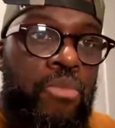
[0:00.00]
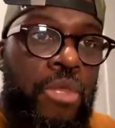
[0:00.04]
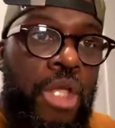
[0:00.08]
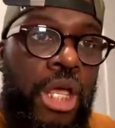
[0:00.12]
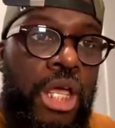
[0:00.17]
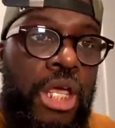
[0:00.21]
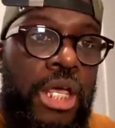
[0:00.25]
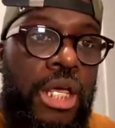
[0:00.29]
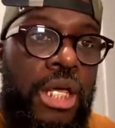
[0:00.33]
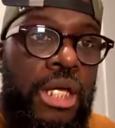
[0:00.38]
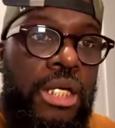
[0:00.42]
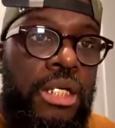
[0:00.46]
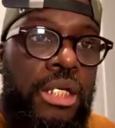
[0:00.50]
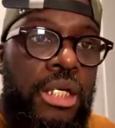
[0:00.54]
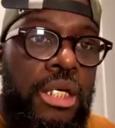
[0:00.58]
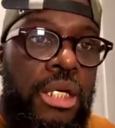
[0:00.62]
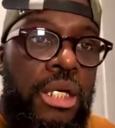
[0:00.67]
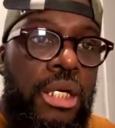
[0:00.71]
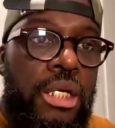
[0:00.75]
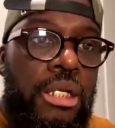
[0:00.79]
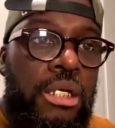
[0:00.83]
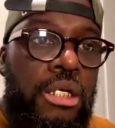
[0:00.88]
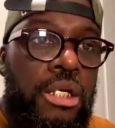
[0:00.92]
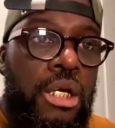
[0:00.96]
and
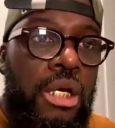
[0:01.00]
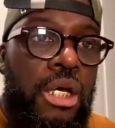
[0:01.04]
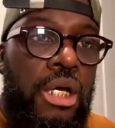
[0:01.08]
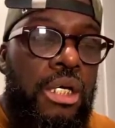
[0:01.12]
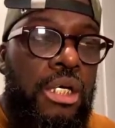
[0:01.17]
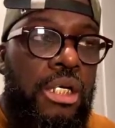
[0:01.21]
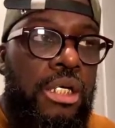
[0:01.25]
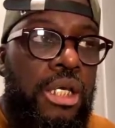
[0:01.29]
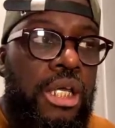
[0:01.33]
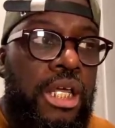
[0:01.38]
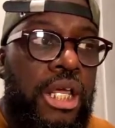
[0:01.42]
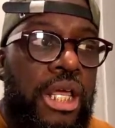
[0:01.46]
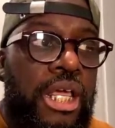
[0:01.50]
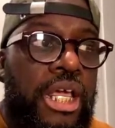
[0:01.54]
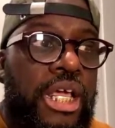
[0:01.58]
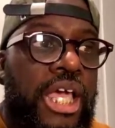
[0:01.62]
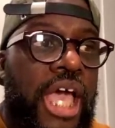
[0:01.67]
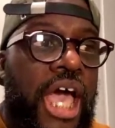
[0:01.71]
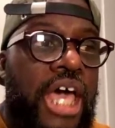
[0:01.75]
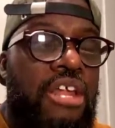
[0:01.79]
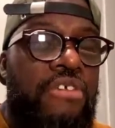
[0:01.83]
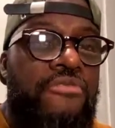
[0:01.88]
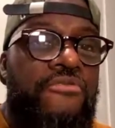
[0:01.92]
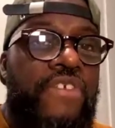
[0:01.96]
it
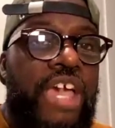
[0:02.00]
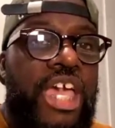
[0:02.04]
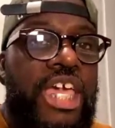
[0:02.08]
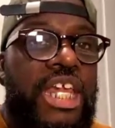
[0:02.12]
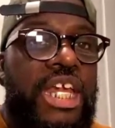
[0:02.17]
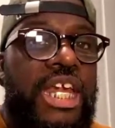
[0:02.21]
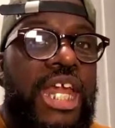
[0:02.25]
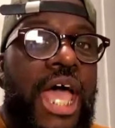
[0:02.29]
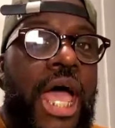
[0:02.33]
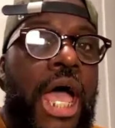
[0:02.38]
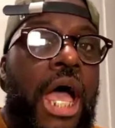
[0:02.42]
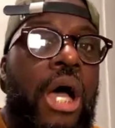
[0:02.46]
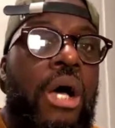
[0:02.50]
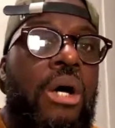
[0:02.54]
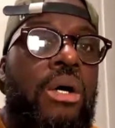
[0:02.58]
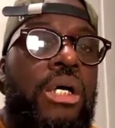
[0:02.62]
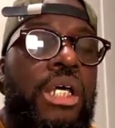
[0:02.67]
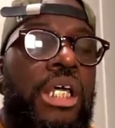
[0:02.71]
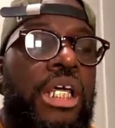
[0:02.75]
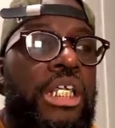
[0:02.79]
kind of faded out,